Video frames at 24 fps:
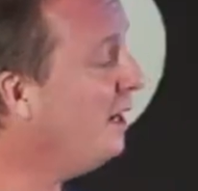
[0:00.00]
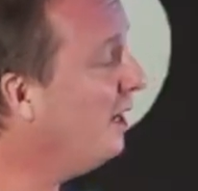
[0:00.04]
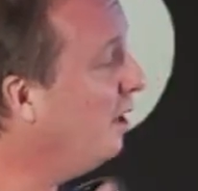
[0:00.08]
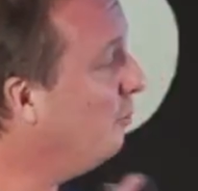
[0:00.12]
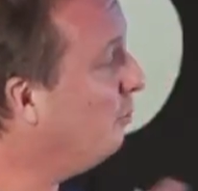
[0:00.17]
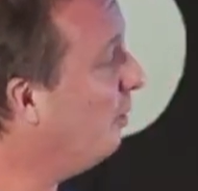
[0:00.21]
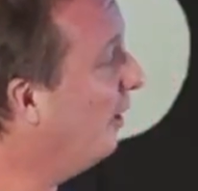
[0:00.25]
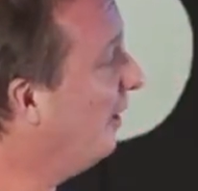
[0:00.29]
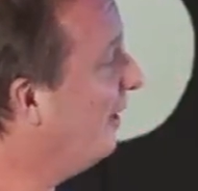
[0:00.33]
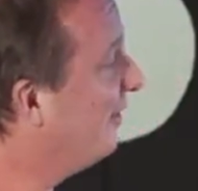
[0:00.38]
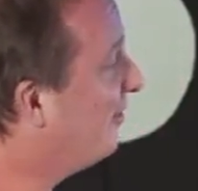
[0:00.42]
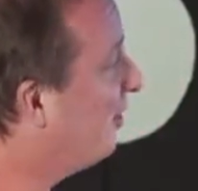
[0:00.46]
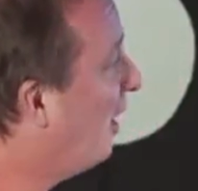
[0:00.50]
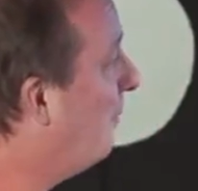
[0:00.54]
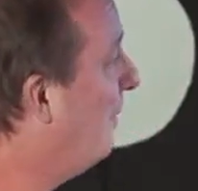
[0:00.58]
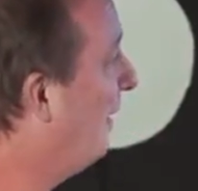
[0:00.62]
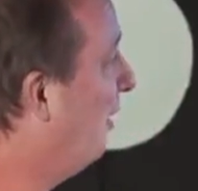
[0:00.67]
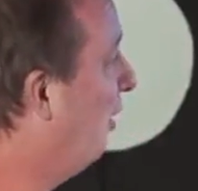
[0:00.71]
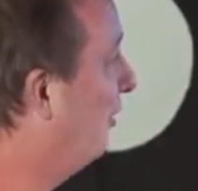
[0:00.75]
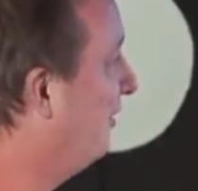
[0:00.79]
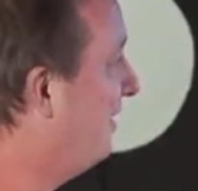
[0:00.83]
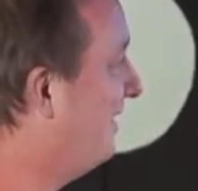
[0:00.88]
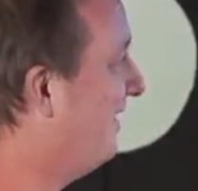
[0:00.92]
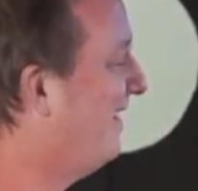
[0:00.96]
And by the time
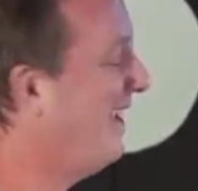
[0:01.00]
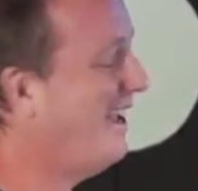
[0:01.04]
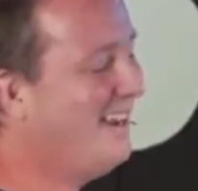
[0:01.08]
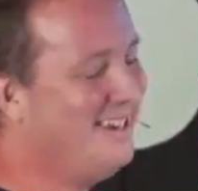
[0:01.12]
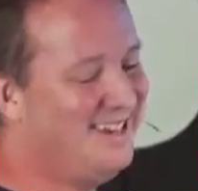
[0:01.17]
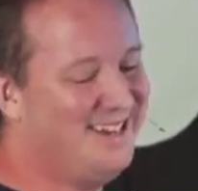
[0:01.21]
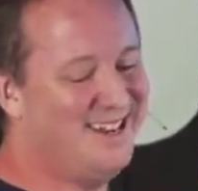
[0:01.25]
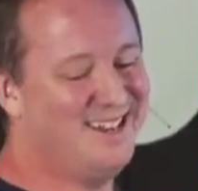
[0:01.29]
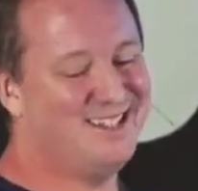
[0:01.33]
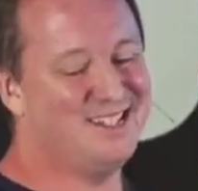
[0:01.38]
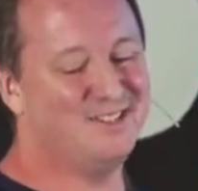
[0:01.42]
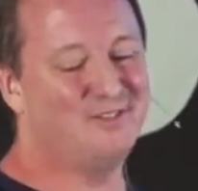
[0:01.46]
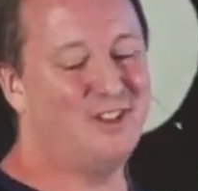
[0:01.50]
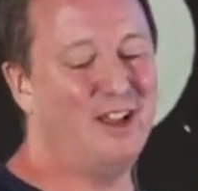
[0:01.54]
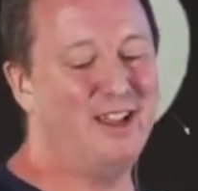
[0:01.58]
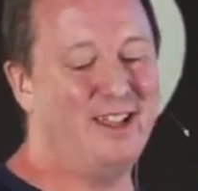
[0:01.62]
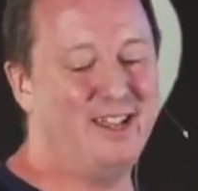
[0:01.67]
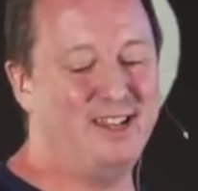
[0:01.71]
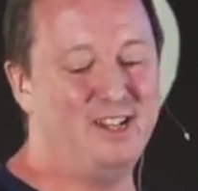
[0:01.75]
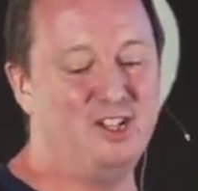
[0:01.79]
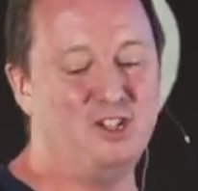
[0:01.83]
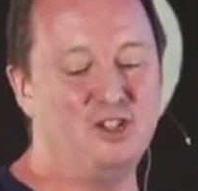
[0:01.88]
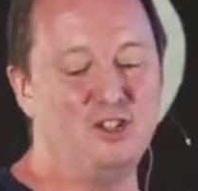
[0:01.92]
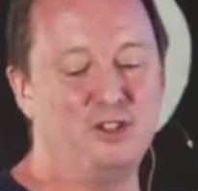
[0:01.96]
they got to 10 years of
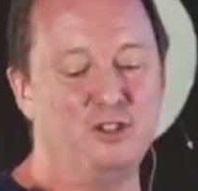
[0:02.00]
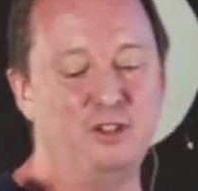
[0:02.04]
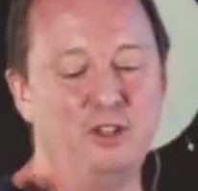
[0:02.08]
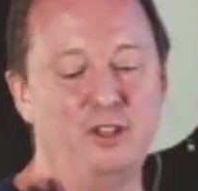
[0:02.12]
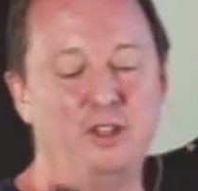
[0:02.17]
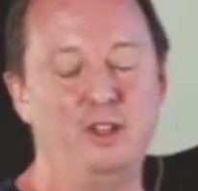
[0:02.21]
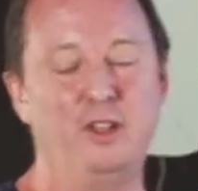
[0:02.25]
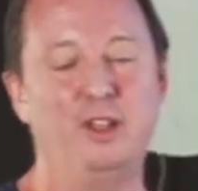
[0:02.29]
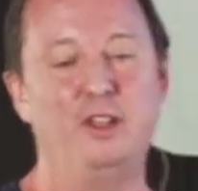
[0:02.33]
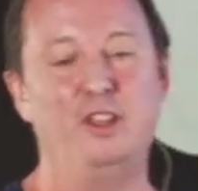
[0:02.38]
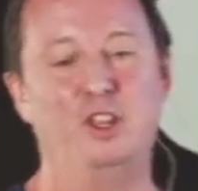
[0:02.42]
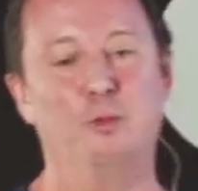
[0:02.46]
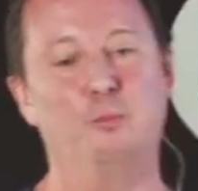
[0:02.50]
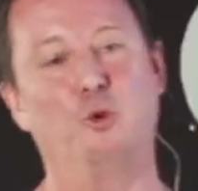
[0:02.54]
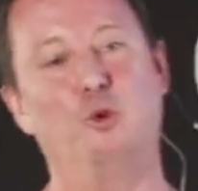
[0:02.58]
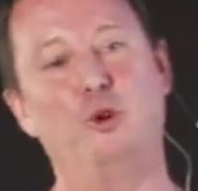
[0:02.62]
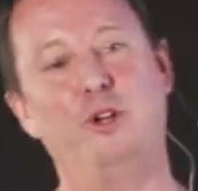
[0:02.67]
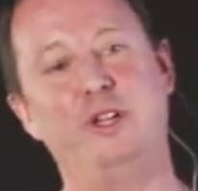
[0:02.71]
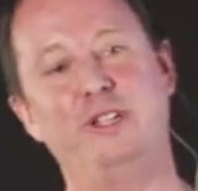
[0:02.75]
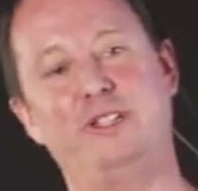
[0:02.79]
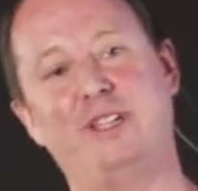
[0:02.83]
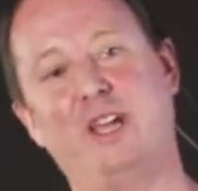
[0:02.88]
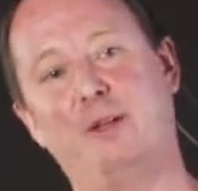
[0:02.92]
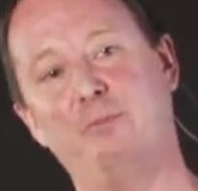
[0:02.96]
age, the
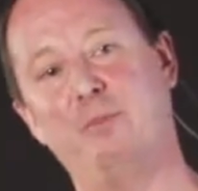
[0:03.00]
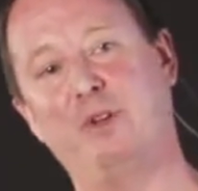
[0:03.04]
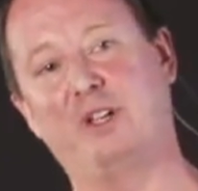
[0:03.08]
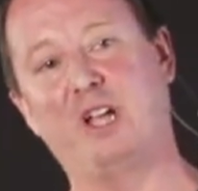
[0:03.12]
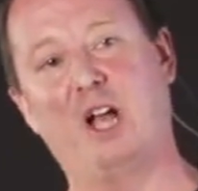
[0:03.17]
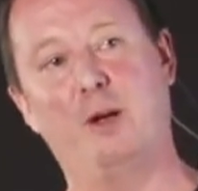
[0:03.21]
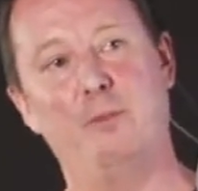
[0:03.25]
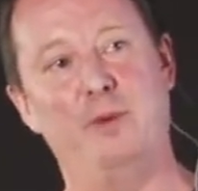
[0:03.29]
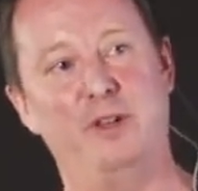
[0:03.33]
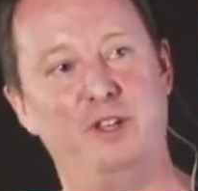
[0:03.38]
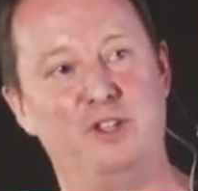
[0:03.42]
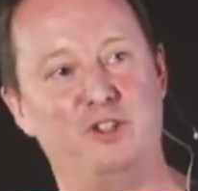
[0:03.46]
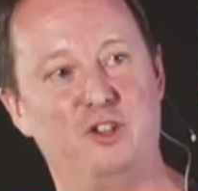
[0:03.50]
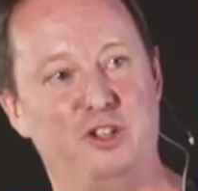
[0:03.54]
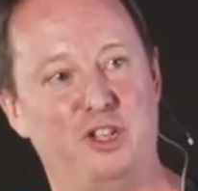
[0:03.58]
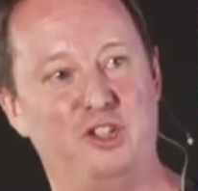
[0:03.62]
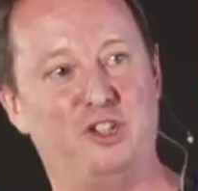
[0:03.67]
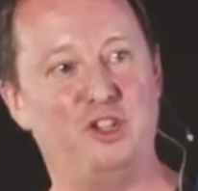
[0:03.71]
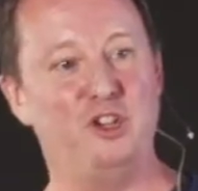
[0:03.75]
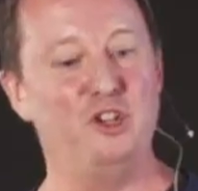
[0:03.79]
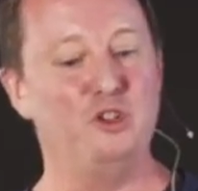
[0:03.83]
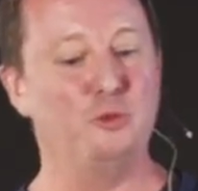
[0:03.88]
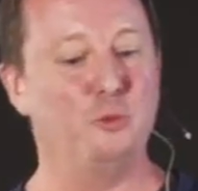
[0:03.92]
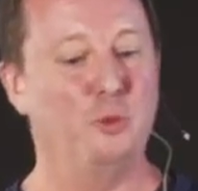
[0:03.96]
boys had become, in Judy
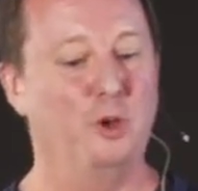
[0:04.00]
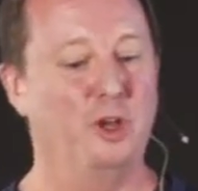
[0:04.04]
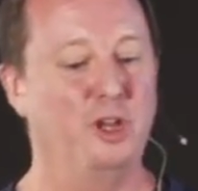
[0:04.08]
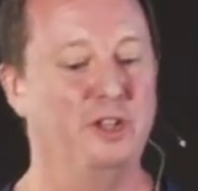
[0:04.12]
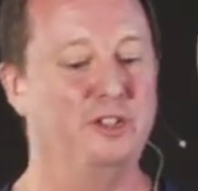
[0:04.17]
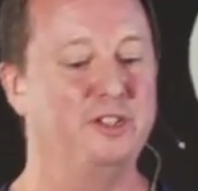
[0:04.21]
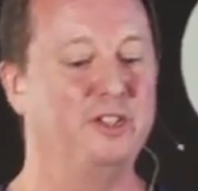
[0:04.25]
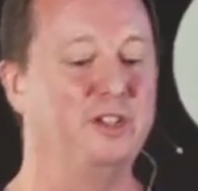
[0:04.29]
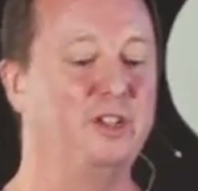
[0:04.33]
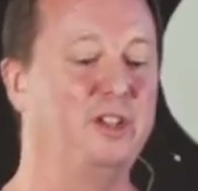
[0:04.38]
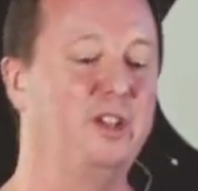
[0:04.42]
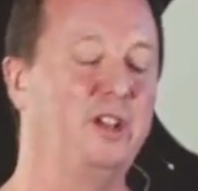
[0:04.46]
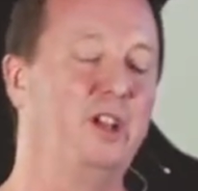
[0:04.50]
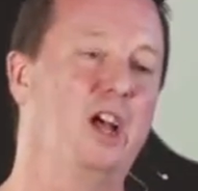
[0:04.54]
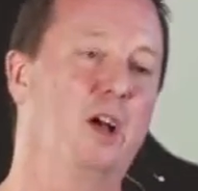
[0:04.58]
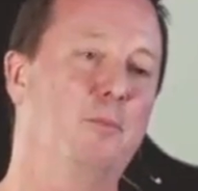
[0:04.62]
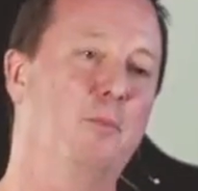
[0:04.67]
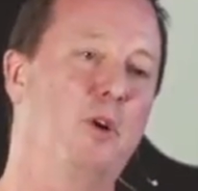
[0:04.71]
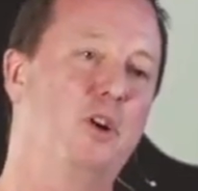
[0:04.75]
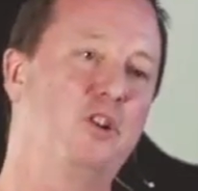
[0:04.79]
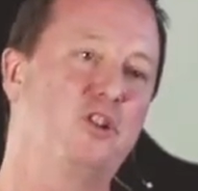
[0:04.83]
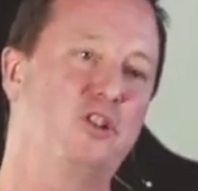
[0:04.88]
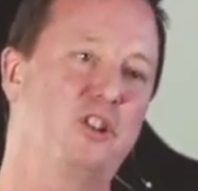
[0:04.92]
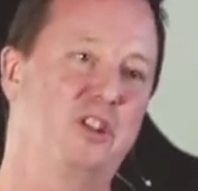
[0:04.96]
Chu's word,
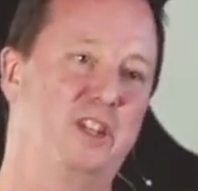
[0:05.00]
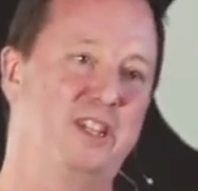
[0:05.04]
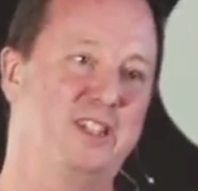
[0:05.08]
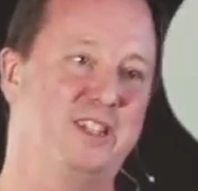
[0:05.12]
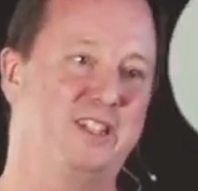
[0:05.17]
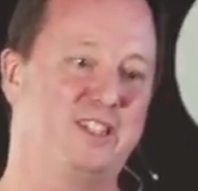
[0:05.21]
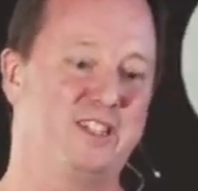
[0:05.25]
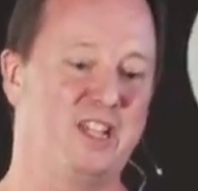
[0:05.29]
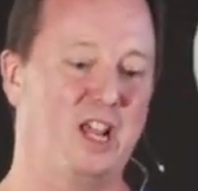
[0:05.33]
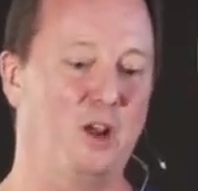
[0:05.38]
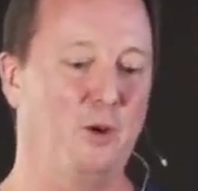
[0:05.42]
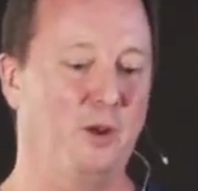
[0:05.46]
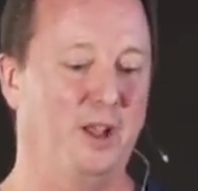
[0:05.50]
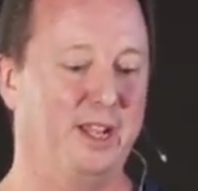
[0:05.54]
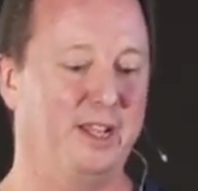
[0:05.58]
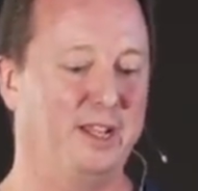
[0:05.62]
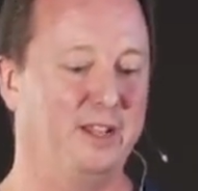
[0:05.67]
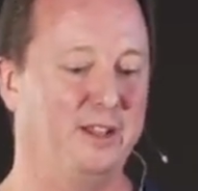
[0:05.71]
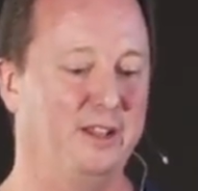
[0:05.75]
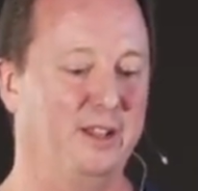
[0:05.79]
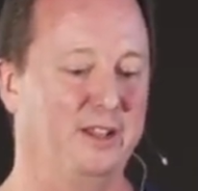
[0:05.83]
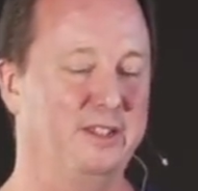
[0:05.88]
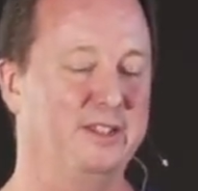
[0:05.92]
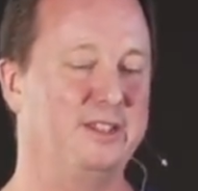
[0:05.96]
emotionally
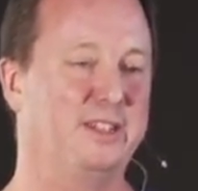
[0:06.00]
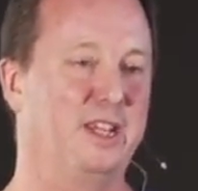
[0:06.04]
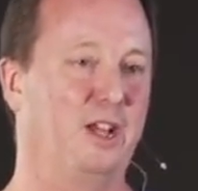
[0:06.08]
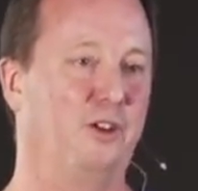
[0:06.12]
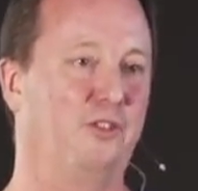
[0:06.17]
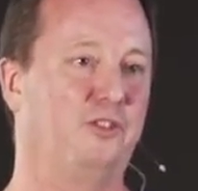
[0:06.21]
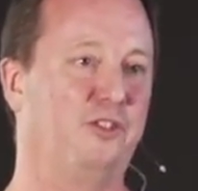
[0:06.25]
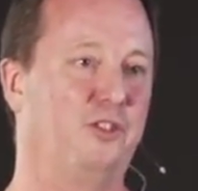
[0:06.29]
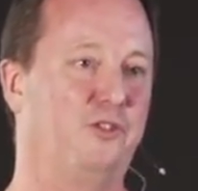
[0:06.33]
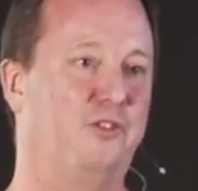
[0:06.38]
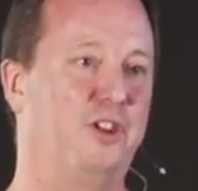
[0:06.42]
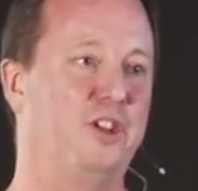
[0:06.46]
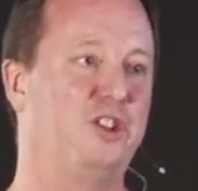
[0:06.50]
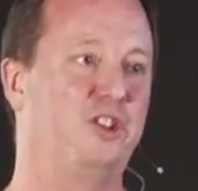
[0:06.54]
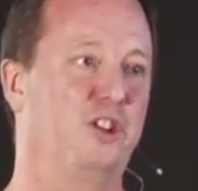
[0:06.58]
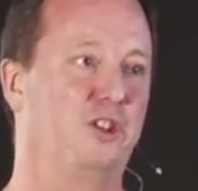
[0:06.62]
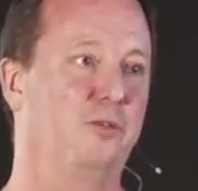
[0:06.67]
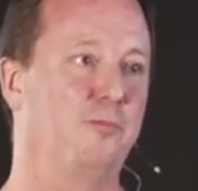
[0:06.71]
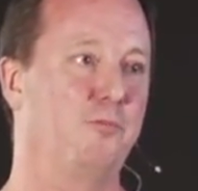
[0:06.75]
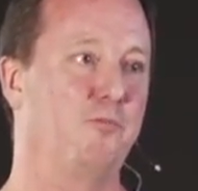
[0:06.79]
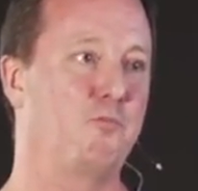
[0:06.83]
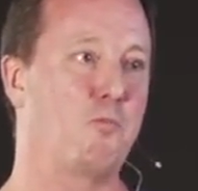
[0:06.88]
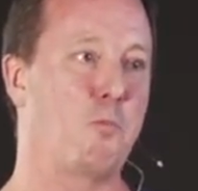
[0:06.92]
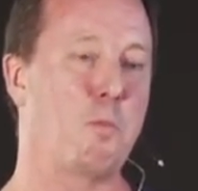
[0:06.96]
stoic and self
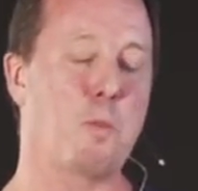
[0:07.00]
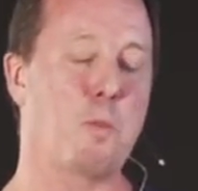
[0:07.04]
sufficient.